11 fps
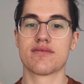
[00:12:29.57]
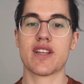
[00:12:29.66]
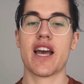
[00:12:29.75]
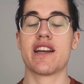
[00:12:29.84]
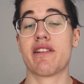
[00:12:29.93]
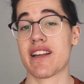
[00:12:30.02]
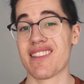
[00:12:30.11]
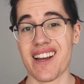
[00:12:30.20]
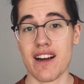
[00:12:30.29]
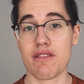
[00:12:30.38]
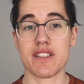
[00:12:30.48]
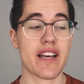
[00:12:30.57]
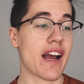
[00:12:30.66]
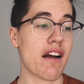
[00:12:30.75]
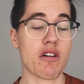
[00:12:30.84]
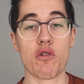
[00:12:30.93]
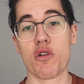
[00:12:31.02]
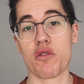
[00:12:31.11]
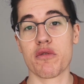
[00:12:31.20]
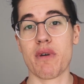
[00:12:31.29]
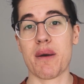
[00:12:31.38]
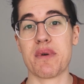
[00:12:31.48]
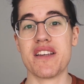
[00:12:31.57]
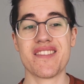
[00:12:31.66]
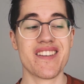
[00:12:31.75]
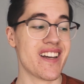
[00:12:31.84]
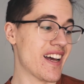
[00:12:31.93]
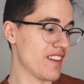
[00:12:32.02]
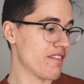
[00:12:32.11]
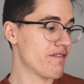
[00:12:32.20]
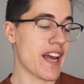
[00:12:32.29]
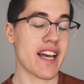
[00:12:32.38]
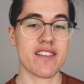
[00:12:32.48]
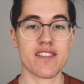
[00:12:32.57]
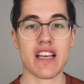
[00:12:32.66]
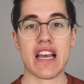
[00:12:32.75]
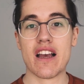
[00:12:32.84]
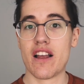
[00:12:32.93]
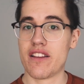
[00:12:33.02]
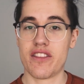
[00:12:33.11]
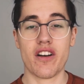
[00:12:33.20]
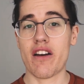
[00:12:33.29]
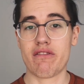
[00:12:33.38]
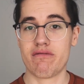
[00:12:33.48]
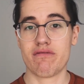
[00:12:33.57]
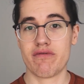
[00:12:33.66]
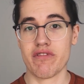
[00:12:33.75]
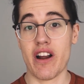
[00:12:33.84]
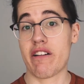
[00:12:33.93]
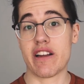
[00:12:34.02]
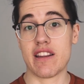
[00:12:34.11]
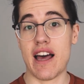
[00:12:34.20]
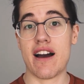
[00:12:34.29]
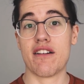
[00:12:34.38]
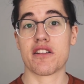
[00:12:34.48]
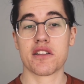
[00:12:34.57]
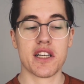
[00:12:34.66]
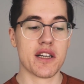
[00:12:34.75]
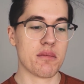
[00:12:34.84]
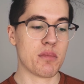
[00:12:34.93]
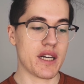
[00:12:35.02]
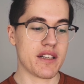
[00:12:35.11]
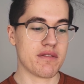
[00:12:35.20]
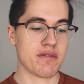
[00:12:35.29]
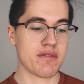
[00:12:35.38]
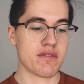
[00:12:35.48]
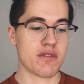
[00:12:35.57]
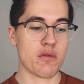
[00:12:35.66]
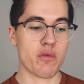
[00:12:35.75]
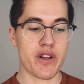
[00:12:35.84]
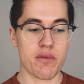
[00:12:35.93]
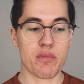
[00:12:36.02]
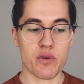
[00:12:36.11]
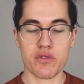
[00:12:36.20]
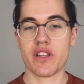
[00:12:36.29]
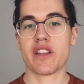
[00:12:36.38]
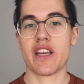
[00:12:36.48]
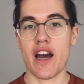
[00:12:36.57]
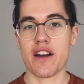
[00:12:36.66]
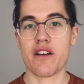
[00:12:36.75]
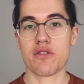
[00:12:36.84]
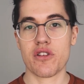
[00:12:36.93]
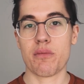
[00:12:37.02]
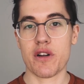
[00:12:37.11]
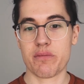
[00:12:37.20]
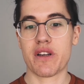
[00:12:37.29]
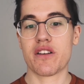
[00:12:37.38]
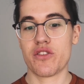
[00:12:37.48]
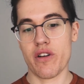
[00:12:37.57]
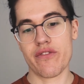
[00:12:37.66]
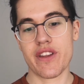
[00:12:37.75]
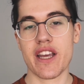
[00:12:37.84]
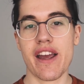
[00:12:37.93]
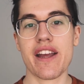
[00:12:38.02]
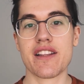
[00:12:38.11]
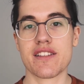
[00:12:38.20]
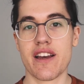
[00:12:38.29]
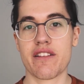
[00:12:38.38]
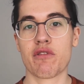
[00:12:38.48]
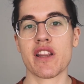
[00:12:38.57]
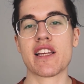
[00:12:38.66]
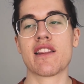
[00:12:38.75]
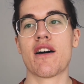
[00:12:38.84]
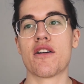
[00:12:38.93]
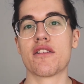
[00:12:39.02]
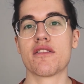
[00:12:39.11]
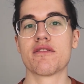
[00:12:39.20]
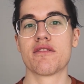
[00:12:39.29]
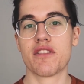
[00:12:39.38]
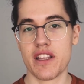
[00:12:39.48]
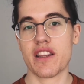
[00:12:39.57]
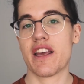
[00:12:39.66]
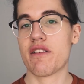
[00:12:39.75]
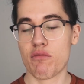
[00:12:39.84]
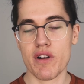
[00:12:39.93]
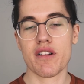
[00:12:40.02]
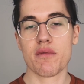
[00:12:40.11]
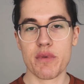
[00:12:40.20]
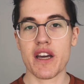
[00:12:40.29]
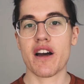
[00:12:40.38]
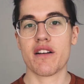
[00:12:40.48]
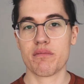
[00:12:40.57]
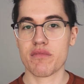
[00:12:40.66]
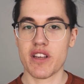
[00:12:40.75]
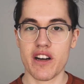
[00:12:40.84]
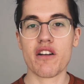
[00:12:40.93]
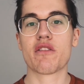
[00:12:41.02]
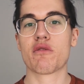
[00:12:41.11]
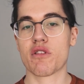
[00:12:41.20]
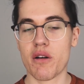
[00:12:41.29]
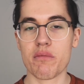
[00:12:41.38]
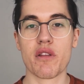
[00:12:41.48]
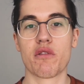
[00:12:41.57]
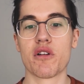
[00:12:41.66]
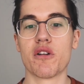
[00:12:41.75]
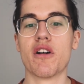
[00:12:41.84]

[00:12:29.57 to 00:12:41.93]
Anyway, like I was saying, I record with my PC, and the fans, they're not very loud, but when you're boosting the audio so much because you have the gain set really low, it will become, you know, it will come through.